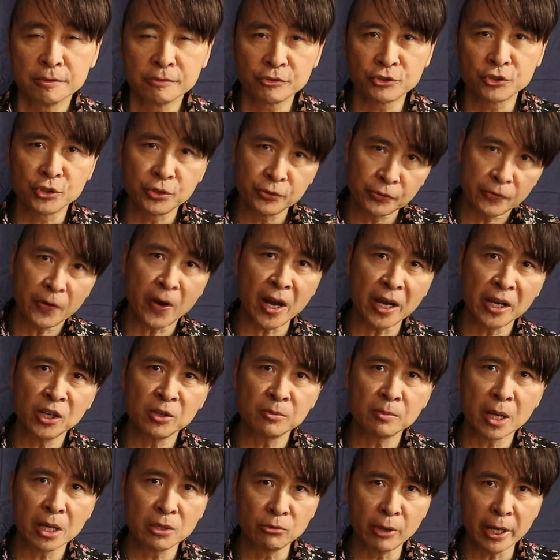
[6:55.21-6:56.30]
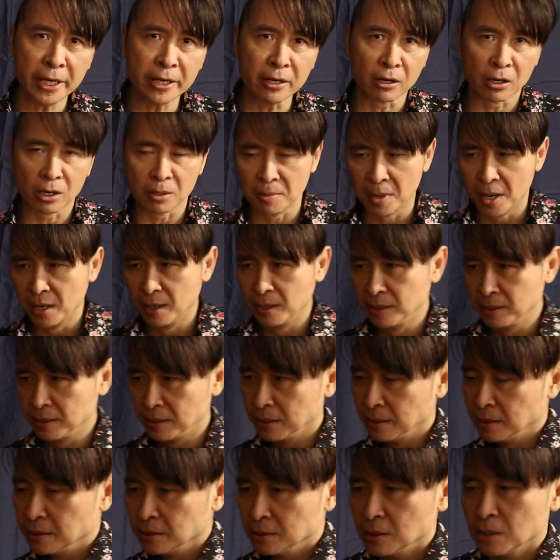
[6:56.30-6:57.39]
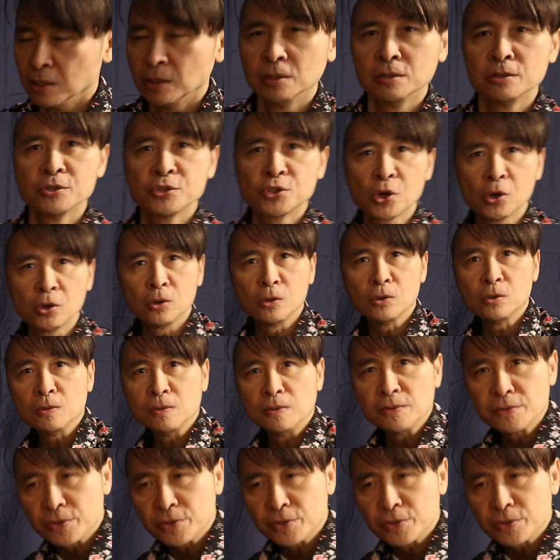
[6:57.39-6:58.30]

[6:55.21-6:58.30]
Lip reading: to fire my right arm. So